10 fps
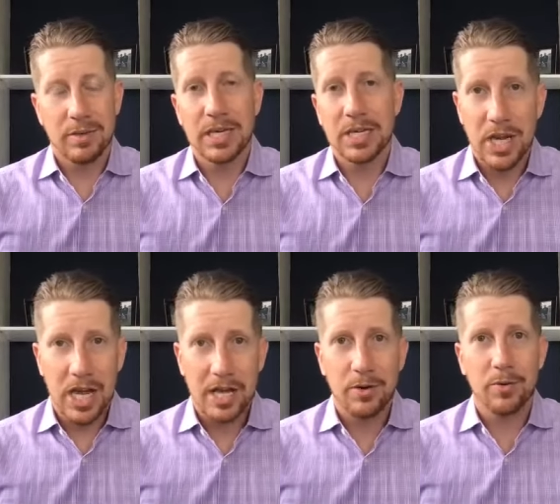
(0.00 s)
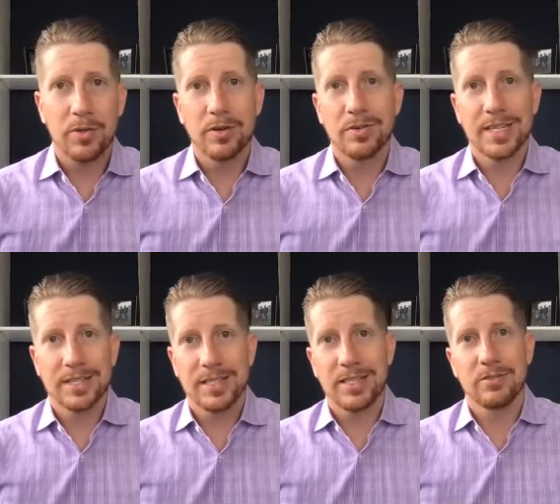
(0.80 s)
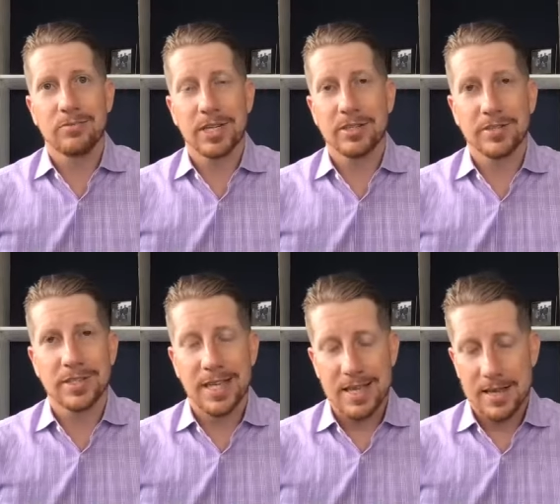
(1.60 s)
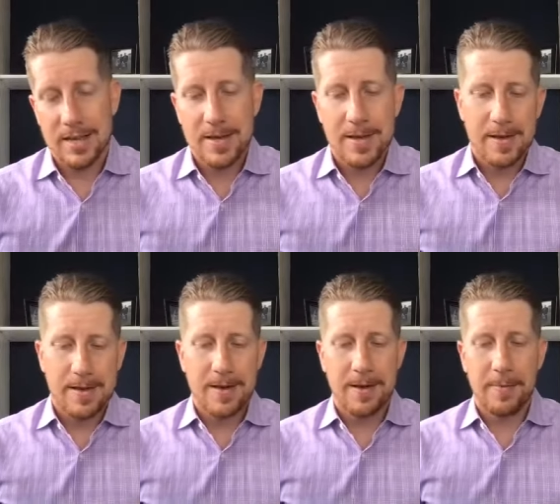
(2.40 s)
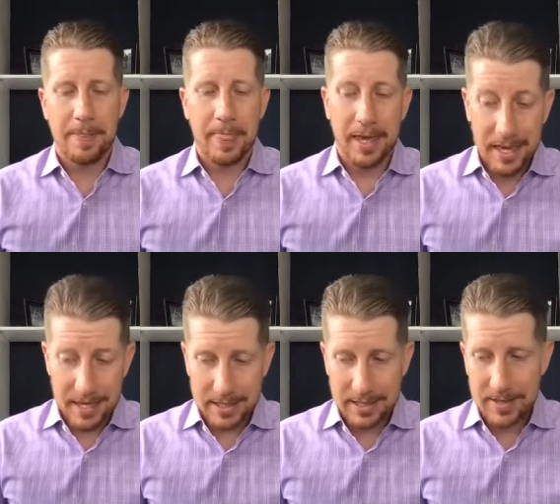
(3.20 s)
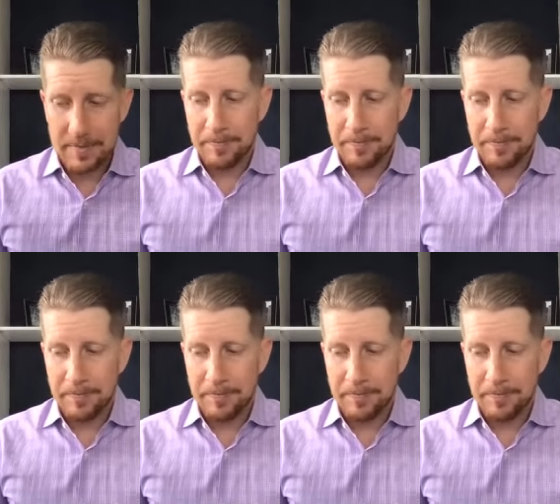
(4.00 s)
PHI or their designated record set. Um, and